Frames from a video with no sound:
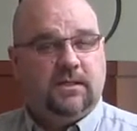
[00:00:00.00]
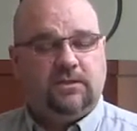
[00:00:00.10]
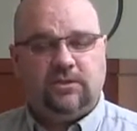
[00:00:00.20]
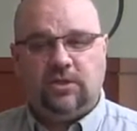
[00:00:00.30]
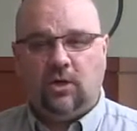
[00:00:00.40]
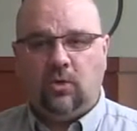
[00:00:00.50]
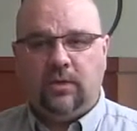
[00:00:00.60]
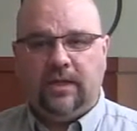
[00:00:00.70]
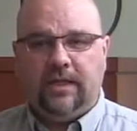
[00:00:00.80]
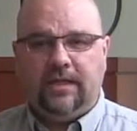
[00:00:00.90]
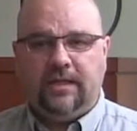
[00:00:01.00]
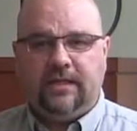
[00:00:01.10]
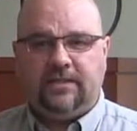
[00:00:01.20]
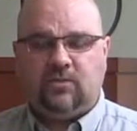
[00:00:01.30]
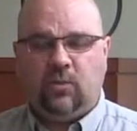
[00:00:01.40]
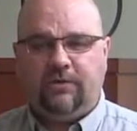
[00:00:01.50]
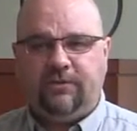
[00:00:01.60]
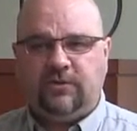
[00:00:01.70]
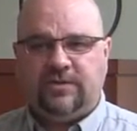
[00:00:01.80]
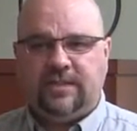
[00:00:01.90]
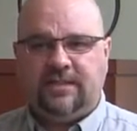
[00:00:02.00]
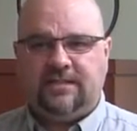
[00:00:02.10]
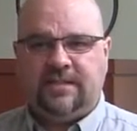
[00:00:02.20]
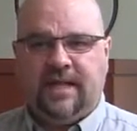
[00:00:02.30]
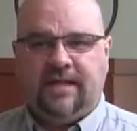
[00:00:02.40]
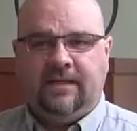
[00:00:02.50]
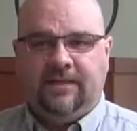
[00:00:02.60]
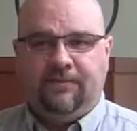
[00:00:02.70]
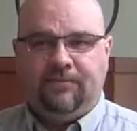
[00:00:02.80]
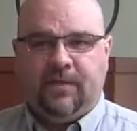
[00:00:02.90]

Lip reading: So it's one of those things that